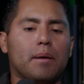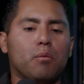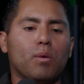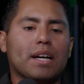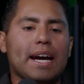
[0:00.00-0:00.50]

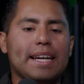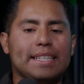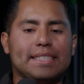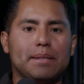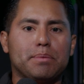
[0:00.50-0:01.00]
What kind
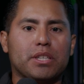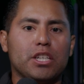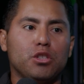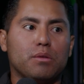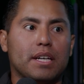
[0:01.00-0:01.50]
of tips
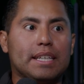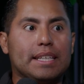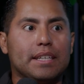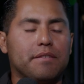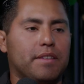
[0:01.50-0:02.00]
can you kind of
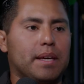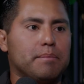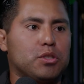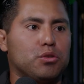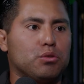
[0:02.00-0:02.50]
give
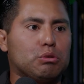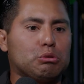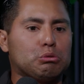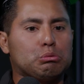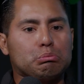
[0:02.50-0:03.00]
them
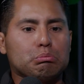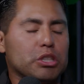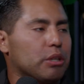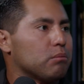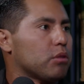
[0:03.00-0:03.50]
to,
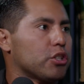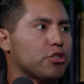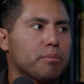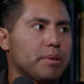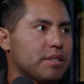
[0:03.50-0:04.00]
launch
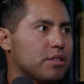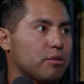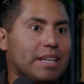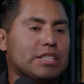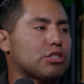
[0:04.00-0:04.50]
their business
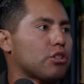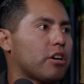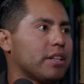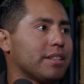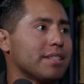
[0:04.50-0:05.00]
or get
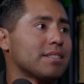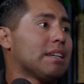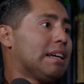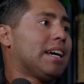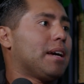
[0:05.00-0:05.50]
started? Because
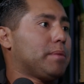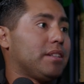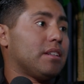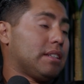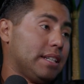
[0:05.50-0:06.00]

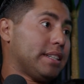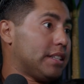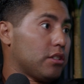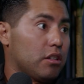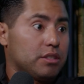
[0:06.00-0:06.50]

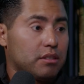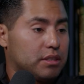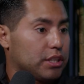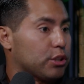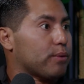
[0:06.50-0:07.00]
$99 sounds
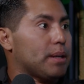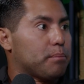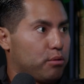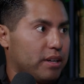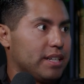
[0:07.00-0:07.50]
like a great
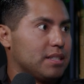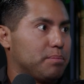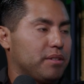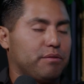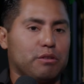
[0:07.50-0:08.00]
price,
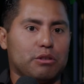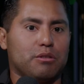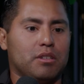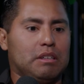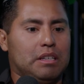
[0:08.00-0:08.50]
but
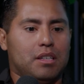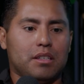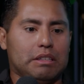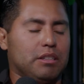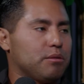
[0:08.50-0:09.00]
for,
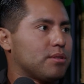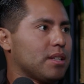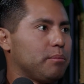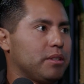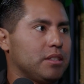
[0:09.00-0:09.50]

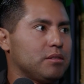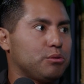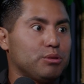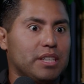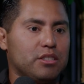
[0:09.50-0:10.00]
someone
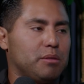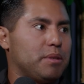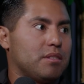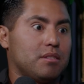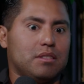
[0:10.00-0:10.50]
who's getting to the
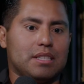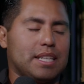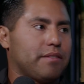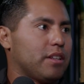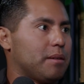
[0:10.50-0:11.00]
business,
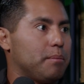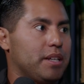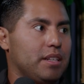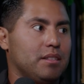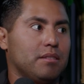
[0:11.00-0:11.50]
doesn't have a lot of
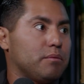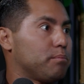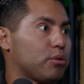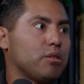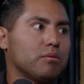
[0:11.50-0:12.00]
money,
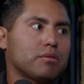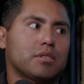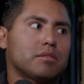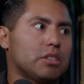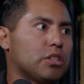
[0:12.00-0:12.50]

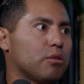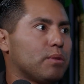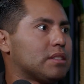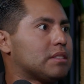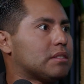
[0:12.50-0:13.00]
broke,
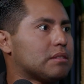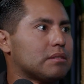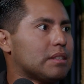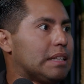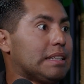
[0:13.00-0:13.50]

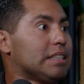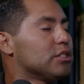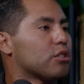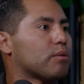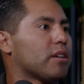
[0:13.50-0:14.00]
what's an
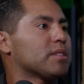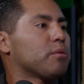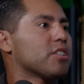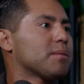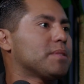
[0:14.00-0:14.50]
easier route?
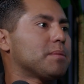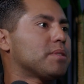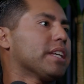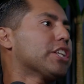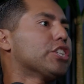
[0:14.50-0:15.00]
What are some
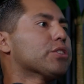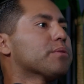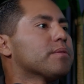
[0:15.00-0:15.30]
tips they can do?